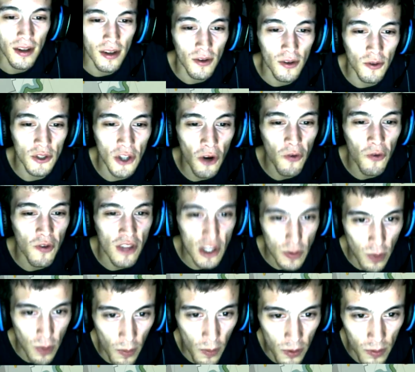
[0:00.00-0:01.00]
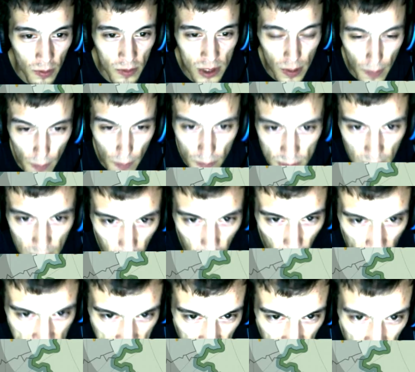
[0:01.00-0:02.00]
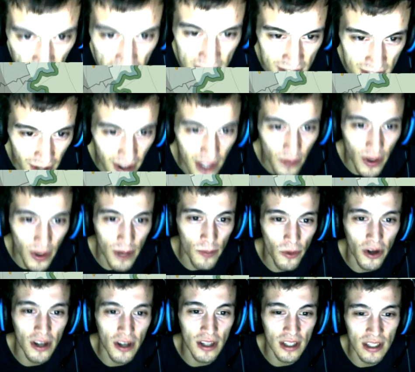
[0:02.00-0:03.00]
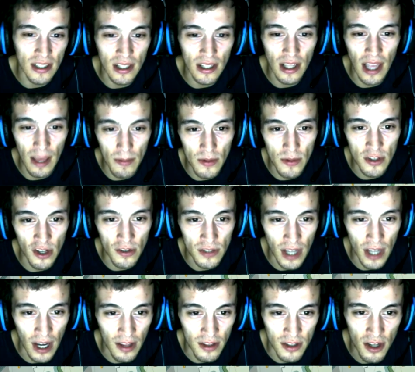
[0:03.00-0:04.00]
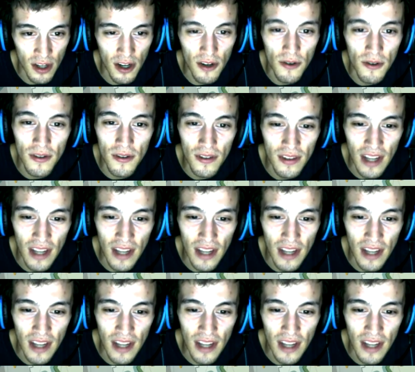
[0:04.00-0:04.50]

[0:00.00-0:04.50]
Resolving this problem diplomatically is the only way Britain can get themselves out of this hole.